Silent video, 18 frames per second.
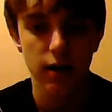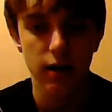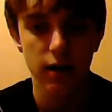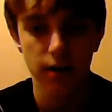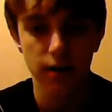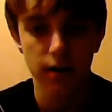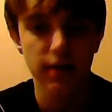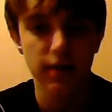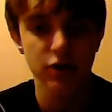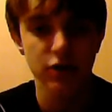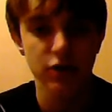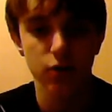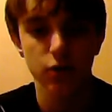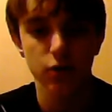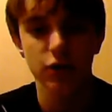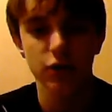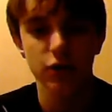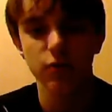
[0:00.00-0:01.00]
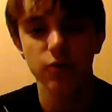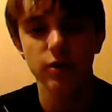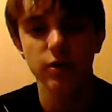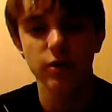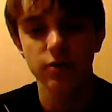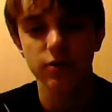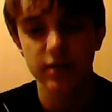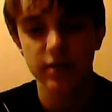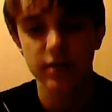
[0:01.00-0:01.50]
magical look, you really do
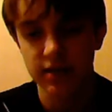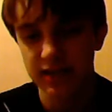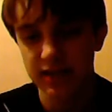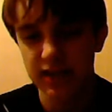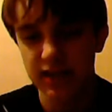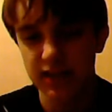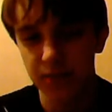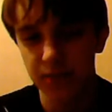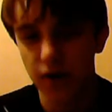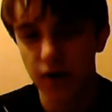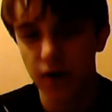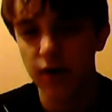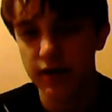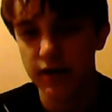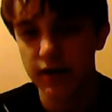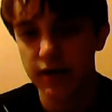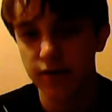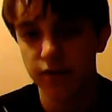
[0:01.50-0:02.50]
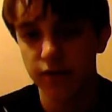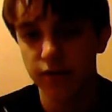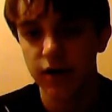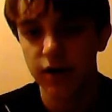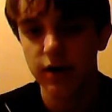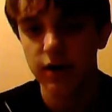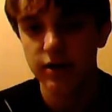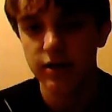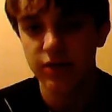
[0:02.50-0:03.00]
need to learn some kind of
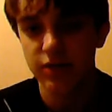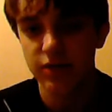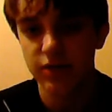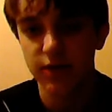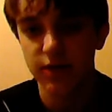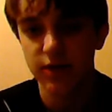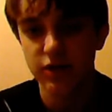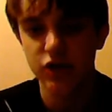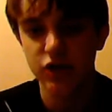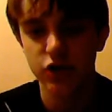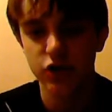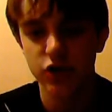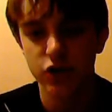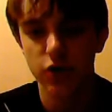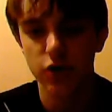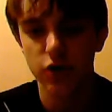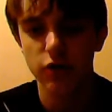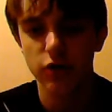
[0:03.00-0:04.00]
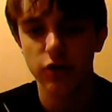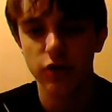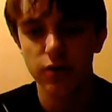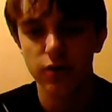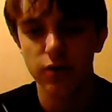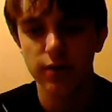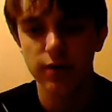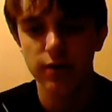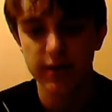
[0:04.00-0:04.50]
display just to show that you
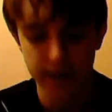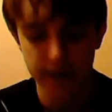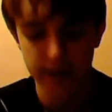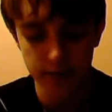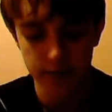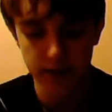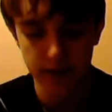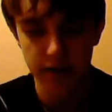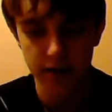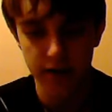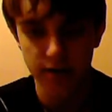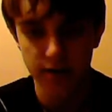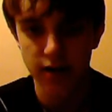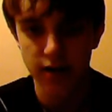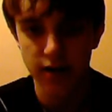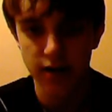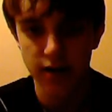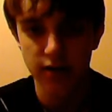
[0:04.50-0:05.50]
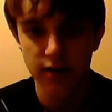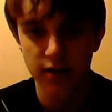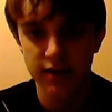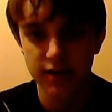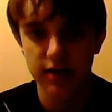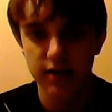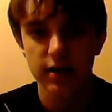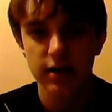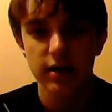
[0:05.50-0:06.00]
know a little bit. Okay, you need to
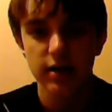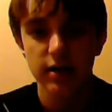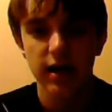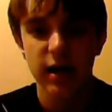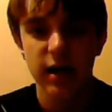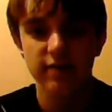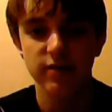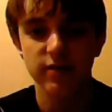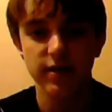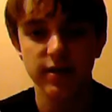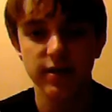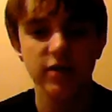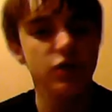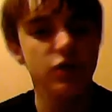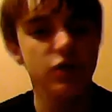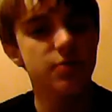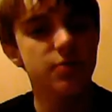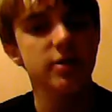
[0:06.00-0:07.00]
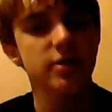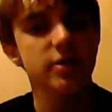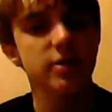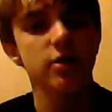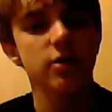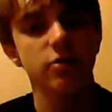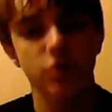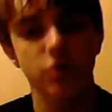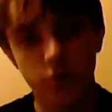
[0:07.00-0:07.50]
have something because just because it looks good,